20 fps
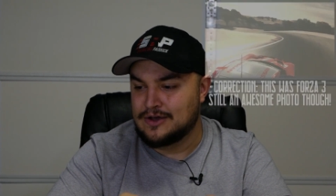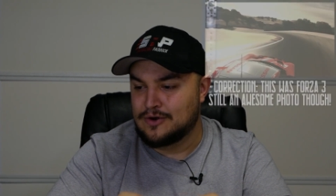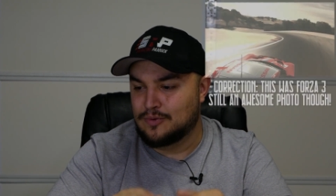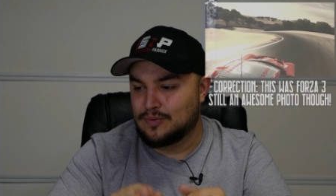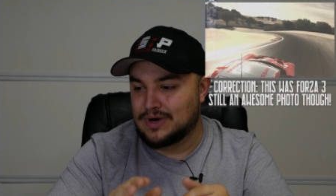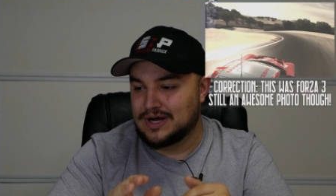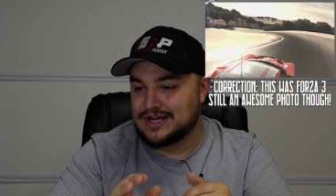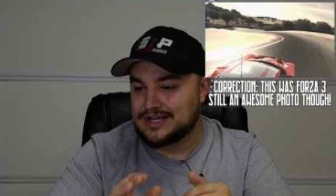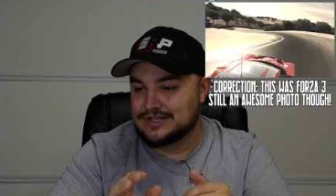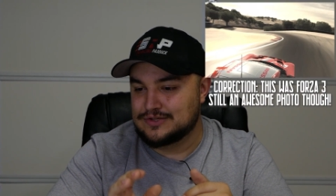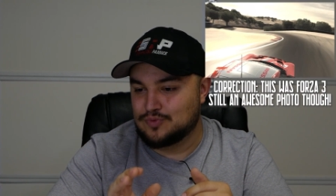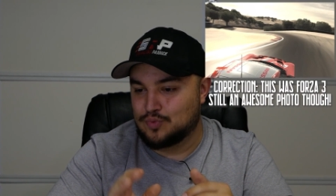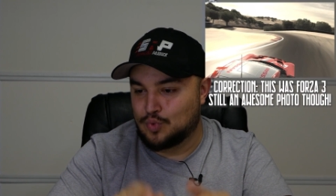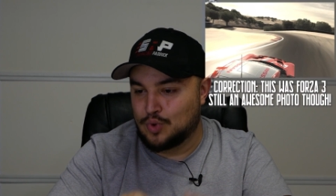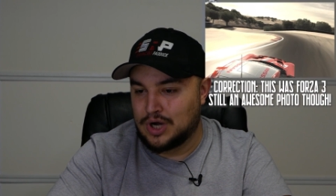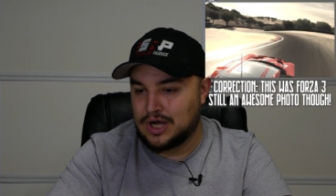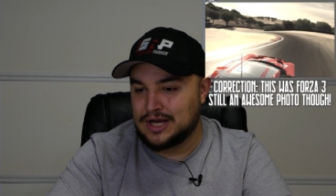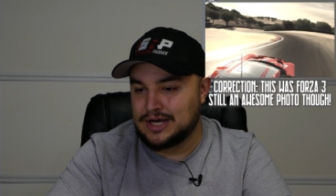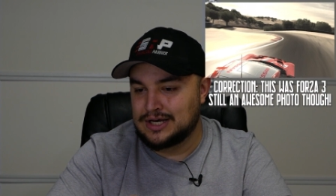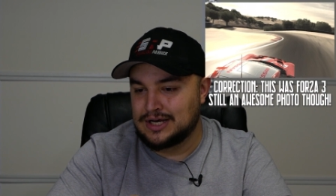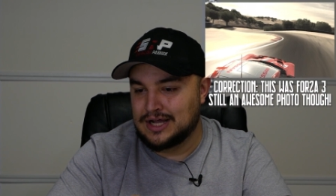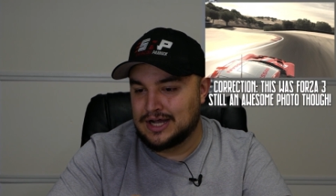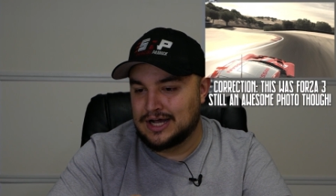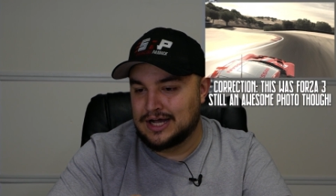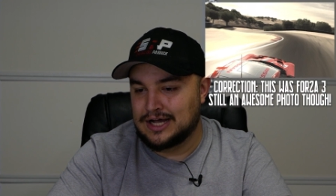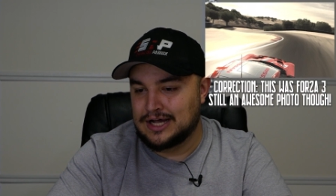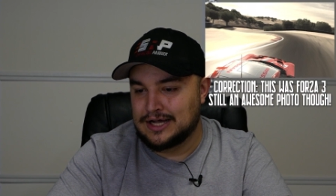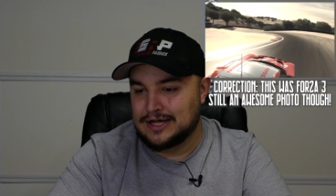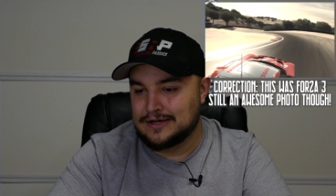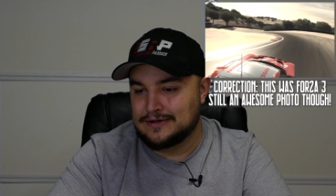was one
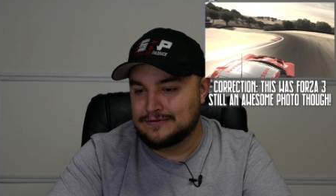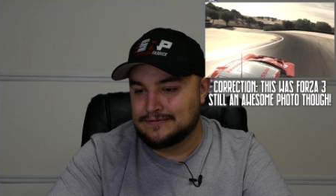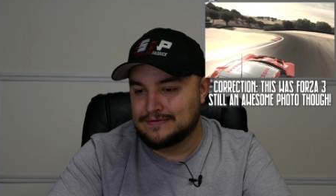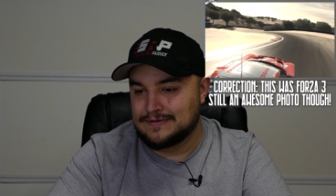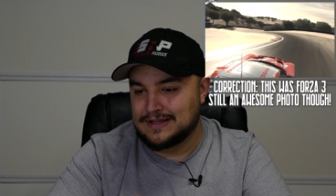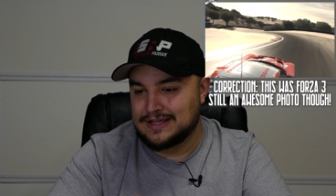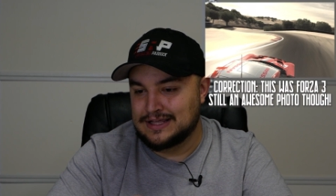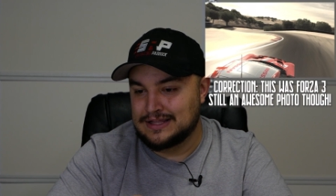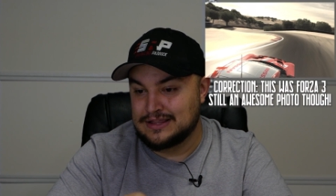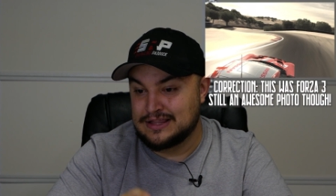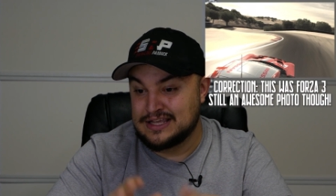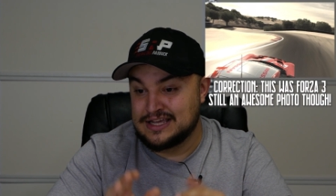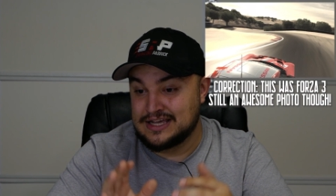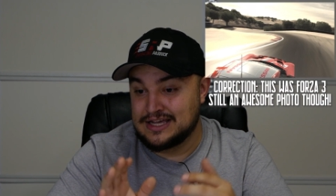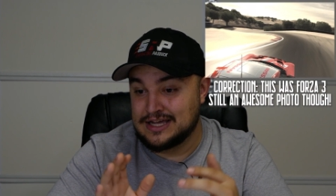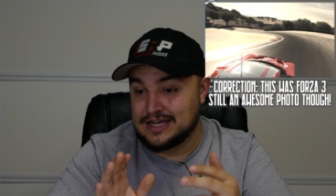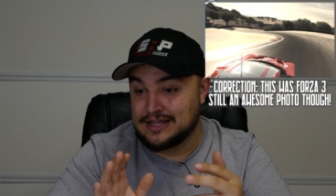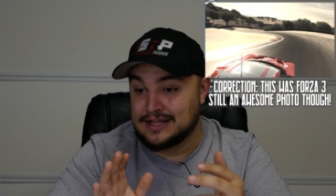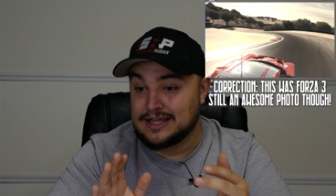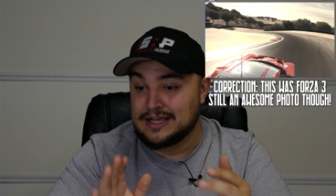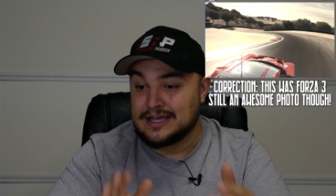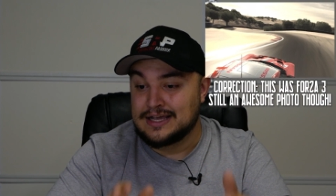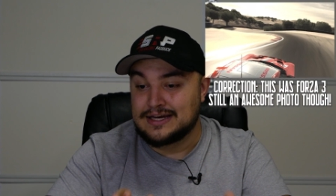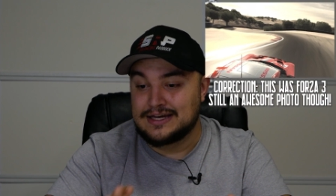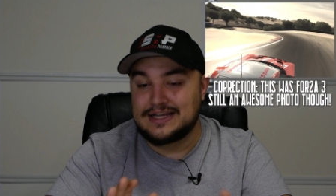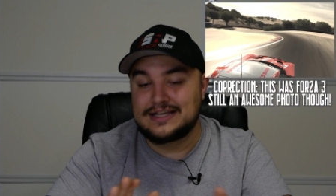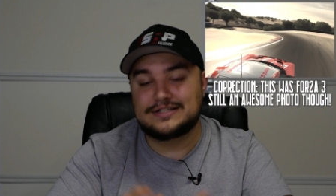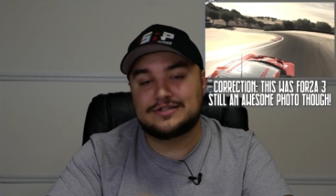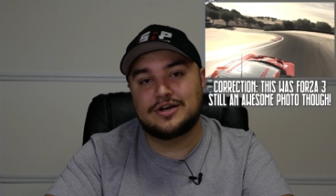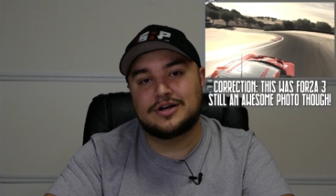of the
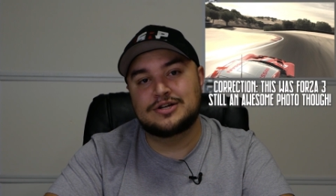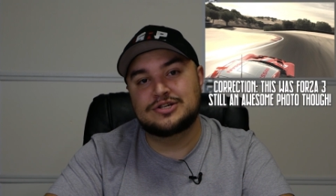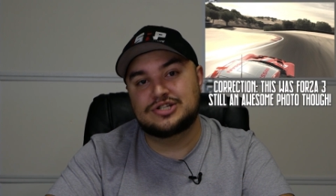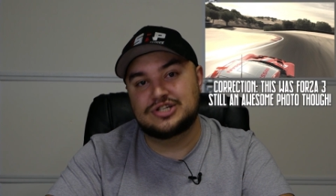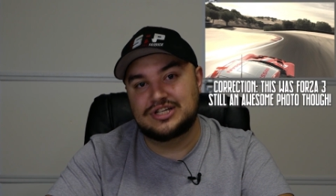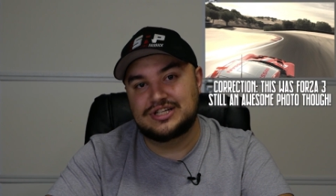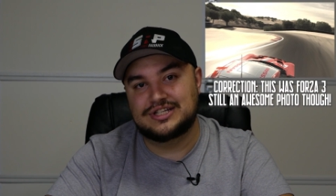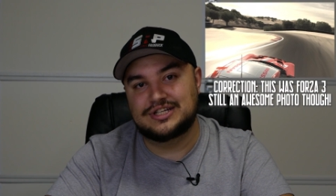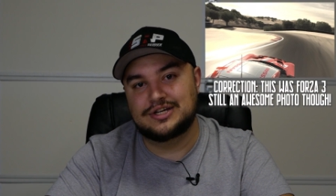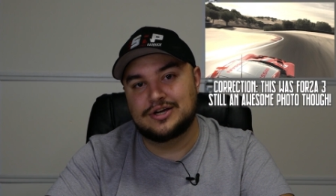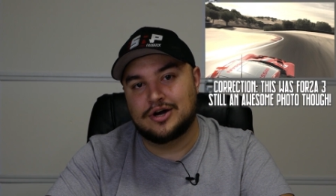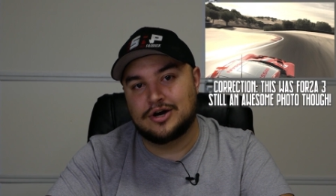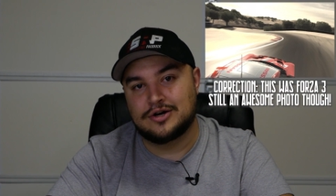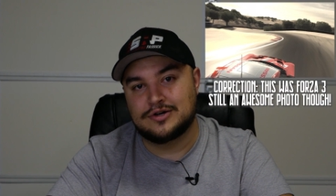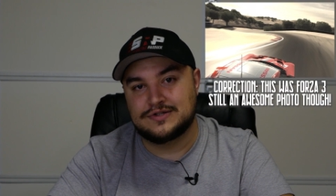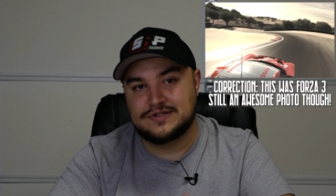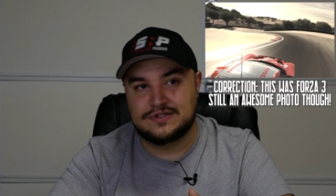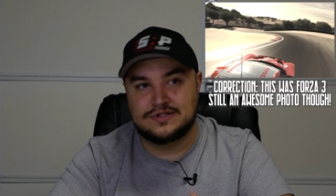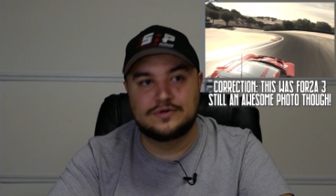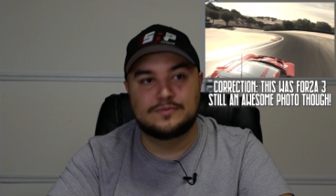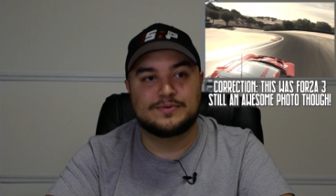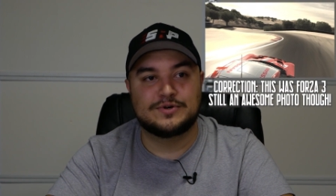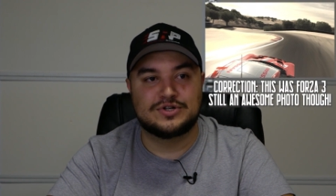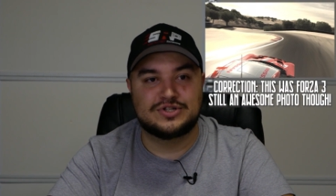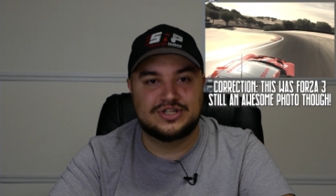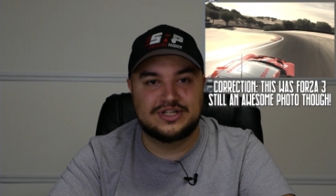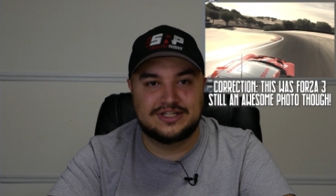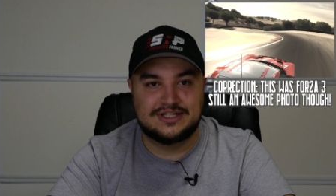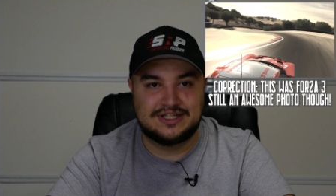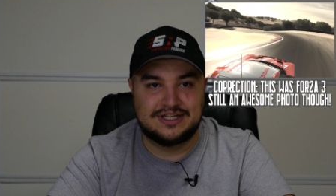Nissan G T R Super
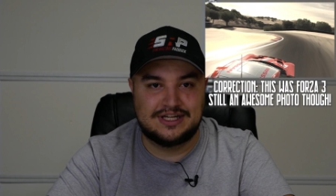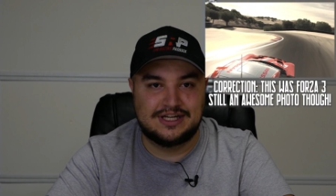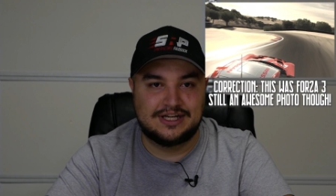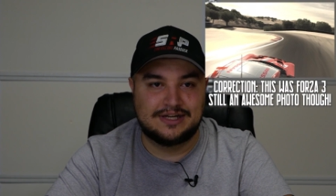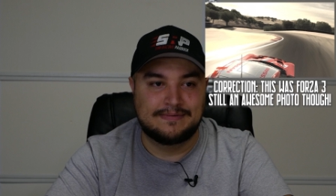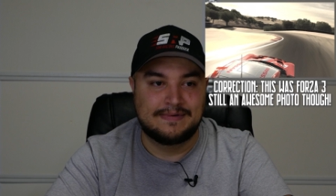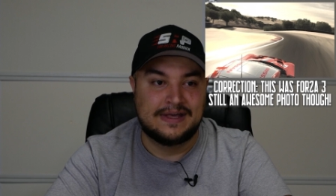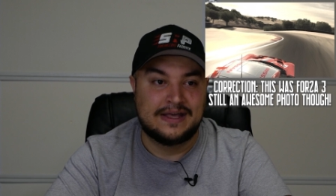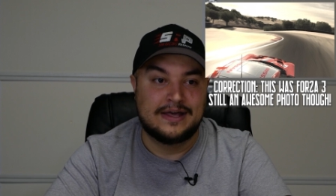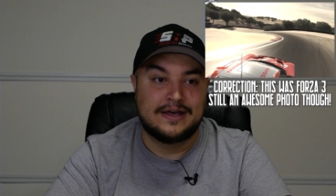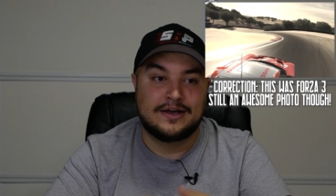G T